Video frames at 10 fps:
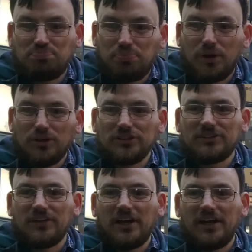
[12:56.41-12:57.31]
pause
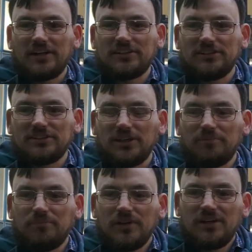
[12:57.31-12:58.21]
there because
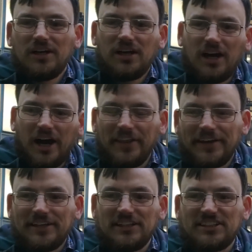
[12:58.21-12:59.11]
I
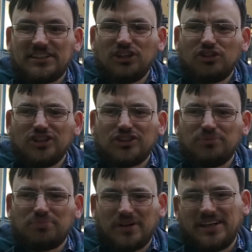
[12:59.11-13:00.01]
think it's still good to
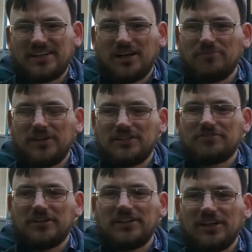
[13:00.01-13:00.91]
break up these
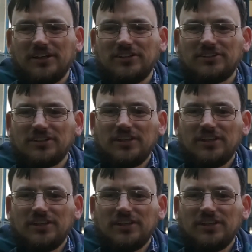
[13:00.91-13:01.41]
videos,